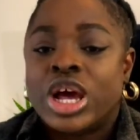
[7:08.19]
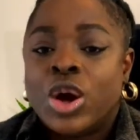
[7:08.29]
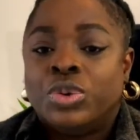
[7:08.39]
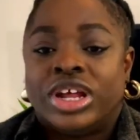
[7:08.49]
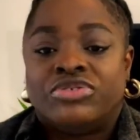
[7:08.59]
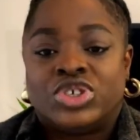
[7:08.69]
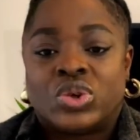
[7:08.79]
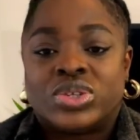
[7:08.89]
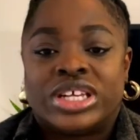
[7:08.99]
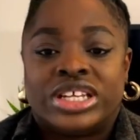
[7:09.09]
would have
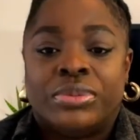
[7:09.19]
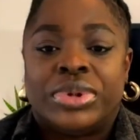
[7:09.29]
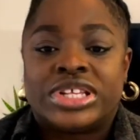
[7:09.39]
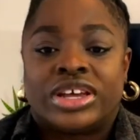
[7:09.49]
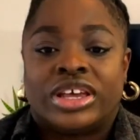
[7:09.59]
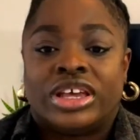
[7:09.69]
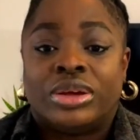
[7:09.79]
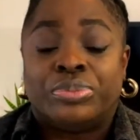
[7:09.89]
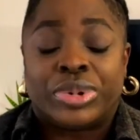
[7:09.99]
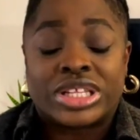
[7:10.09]
resulted in a
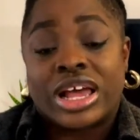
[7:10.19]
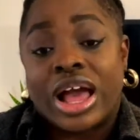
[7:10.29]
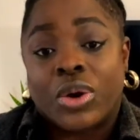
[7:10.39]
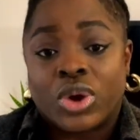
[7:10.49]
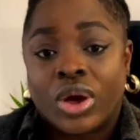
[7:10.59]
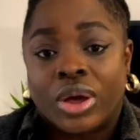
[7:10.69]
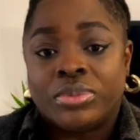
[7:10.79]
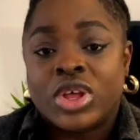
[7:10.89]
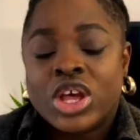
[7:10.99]
better outcome.